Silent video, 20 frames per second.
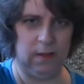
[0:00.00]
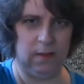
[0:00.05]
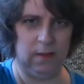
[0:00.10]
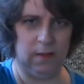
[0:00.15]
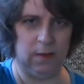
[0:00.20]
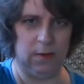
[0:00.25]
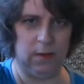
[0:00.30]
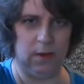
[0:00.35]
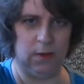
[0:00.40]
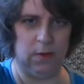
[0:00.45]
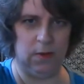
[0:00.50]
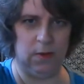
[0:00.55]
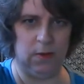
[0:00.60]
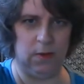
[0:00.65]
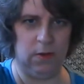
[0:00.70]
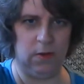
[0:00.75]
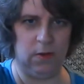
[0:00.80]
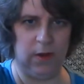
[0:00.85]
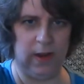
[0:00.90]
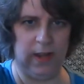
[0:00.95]
we go, Earl
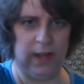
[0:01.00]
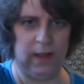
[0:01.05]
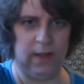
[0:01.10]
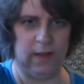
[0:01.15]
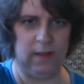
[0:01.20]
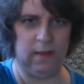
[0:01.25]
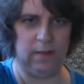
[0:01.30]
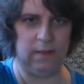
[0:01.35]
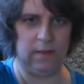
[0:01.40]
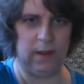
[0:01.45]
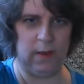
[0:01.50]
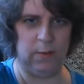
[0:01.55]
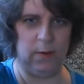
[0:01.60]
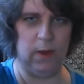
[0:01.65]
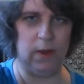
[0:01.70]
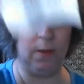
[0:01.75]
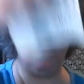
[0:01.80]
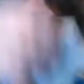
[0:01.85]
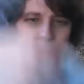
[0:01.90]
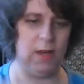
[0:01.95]
Grey Fiber
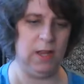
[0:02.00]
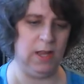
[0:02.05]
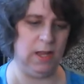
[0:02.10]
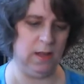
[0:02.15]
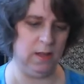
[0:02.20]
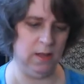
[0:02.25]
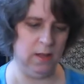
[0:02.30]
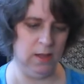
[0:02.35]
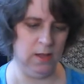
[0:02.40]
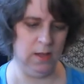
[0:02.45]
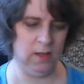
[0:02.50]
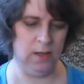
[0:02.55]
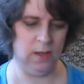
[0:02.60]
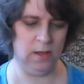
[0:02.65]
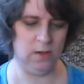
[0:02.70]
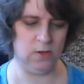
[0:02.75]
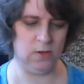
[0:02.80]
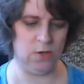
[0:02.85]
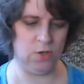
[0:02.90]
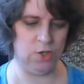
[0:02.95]
Company,
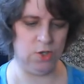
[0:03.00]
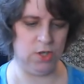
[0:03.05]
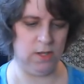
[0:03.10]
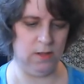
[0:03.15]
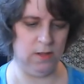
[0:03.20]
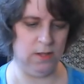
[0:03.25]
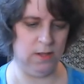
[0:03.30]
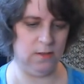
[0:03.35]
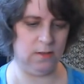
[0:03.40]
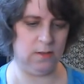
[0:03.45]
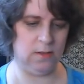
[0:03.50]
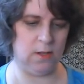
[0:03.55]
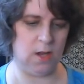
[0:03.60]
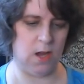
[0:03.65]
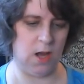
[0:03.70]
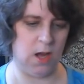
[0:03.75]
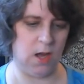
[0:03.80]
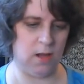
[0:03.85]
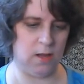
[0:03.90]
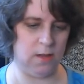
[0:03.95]
Darjeeling
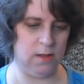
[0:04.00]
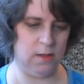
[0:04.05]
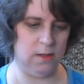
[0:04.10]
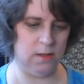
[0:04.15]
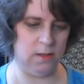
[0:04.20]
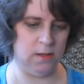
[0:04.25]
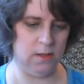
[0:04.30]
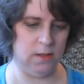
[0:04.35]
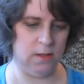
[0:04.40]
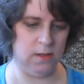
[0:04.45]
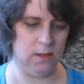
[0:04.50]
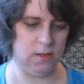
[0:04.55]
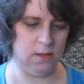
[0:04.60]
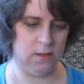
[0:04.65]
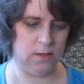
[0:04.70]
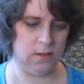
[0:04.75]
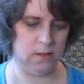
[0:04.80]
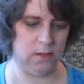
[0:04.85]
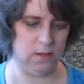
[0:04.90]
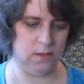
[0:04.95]
sock,
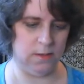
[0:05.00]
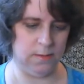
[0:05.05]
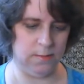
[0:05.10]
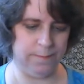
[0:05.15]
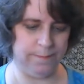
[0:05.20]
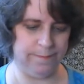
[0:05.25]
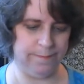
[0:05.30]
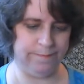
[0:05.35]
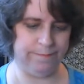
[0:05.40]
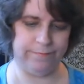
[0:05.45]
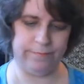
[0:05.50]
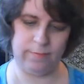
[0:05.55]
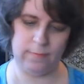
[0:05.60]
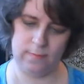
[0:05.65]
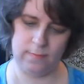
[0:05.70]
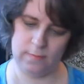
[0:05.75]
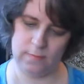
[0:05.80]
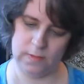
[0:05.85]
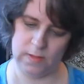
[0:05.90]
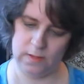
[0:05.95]
in
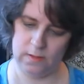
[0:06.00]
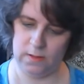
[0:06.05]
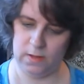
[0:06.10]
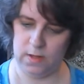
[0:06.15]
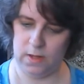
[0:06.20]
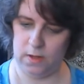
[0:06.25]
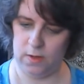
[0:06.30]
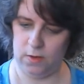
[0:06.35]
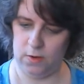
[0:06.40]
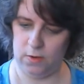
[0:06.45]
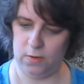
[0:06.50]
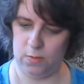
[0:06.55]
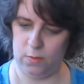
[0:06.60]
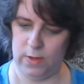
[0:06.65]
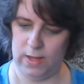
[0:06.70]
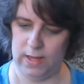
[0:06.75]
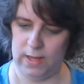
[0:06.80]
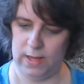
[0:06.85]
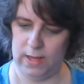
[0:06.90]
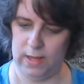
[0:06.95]
the
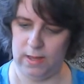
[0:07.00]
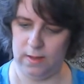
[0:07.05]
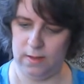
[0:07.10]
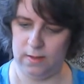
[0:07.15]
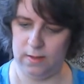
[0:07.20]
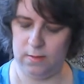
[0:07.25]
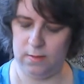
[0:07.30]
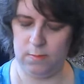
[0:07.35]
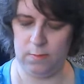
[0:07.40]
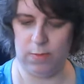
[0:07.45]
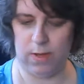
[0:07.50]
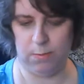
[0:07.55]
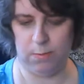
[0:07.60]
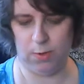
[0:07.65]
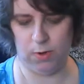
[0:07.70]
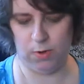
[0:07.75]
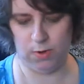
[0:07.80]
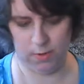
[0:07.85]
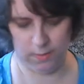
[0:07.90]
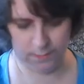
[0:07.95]
colorway
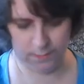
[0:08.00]
Peppered,